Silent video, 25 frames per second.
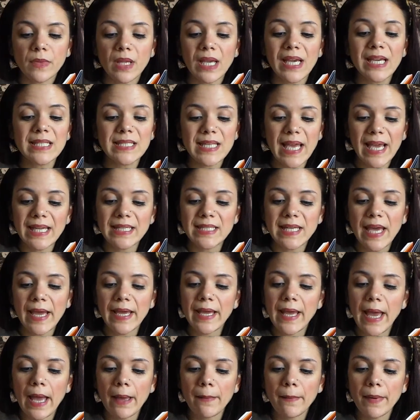It's 8
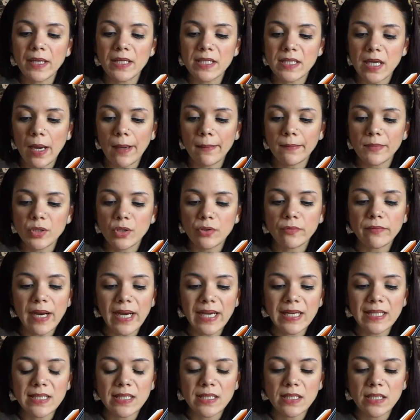AM and time to
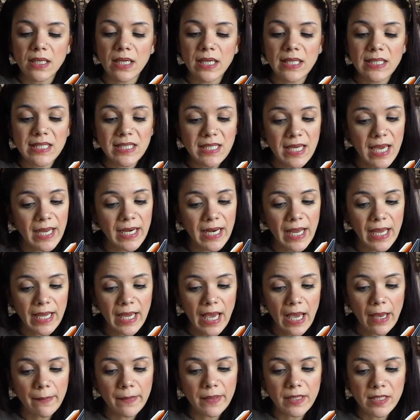rest. It's 10
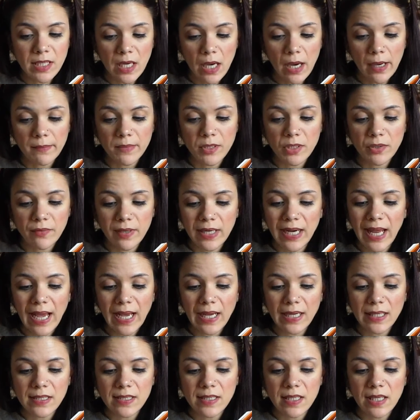AM and time to
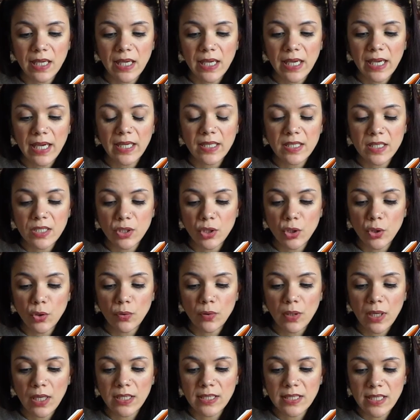relax. It's
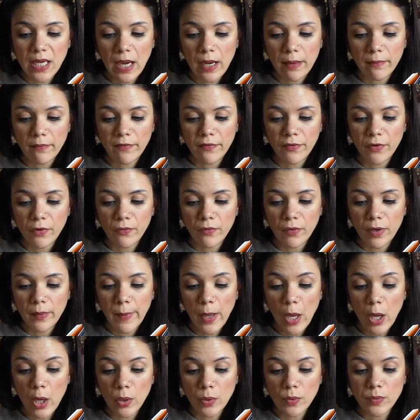noon and time for
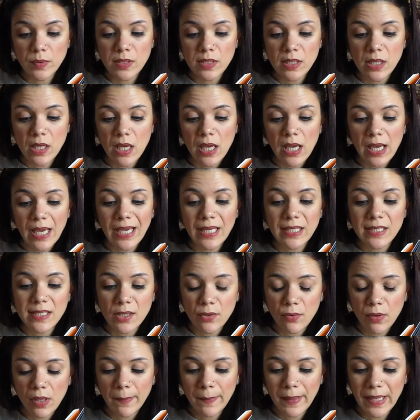repose. It's
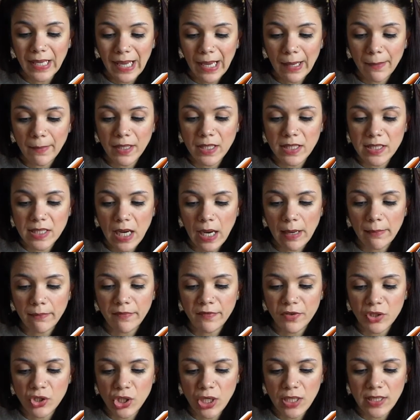3 PM and time
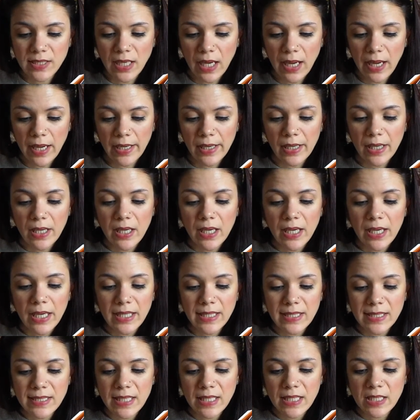for shut-eye.
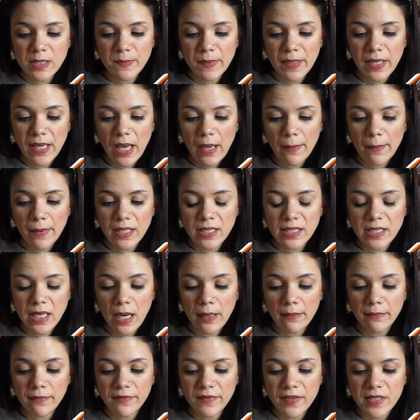It's 6 PM and
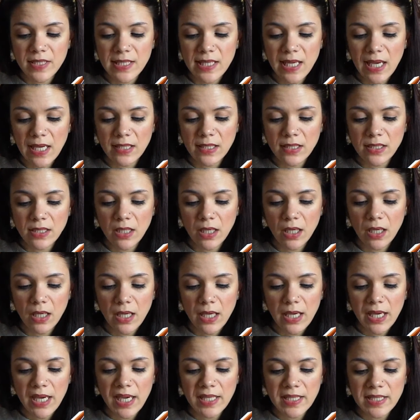time for siesta.
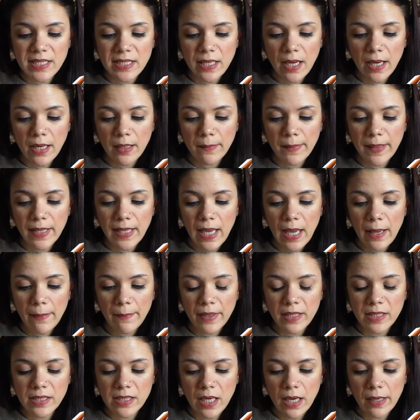It's 9 PM
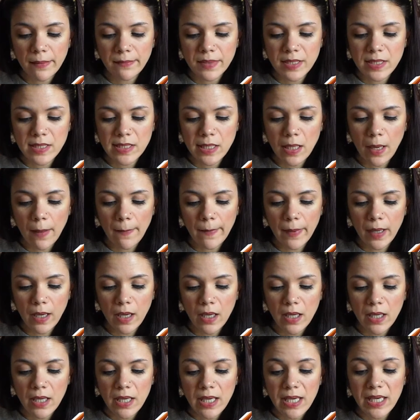and time to
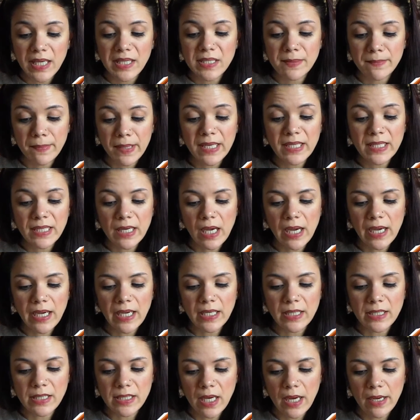slumber. It's midnight
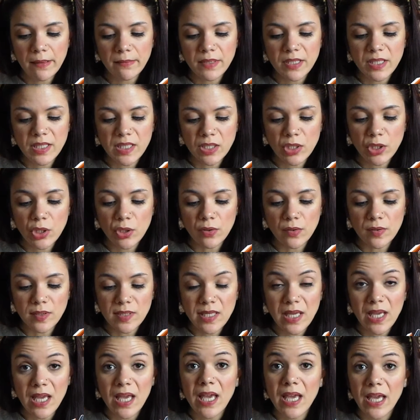and time to
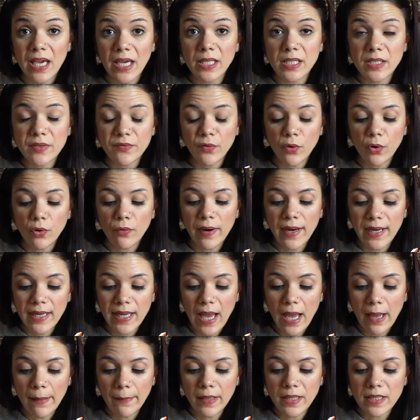snooze. It's 4
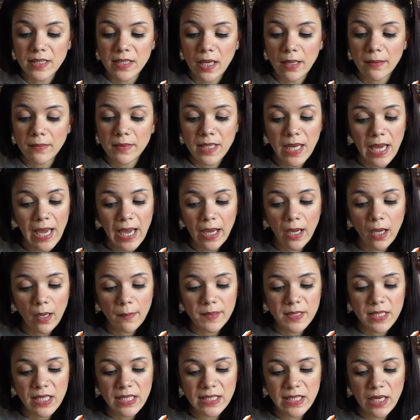AM and time to hang
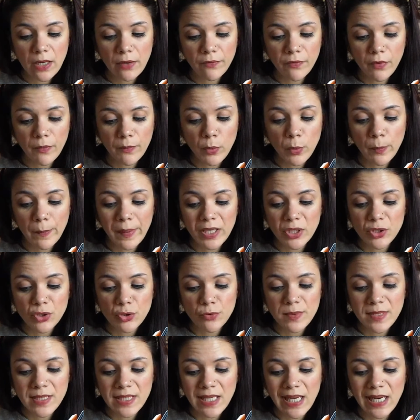upside down from your
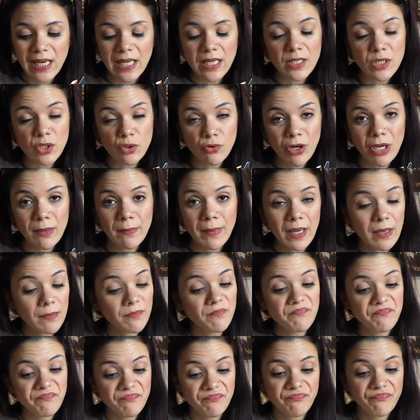bedroom ceiling screaming.
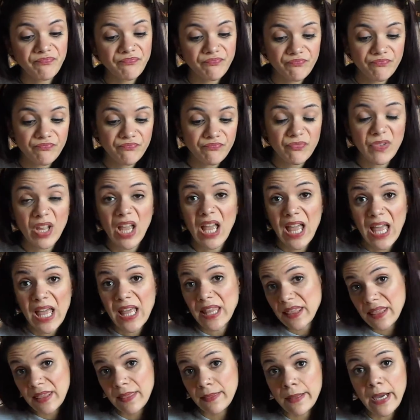
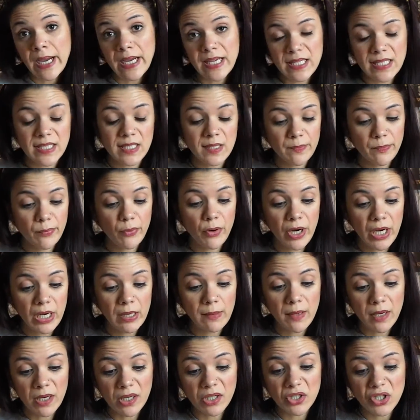That is pretty
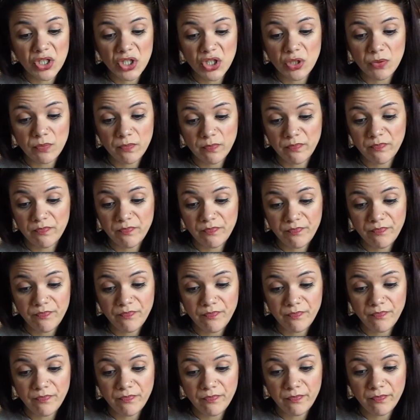much
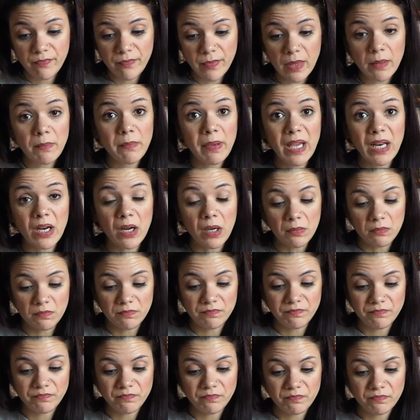Peanut.
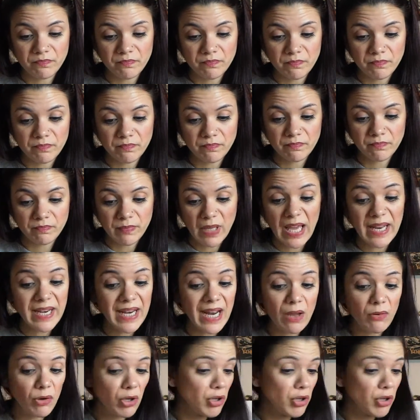And now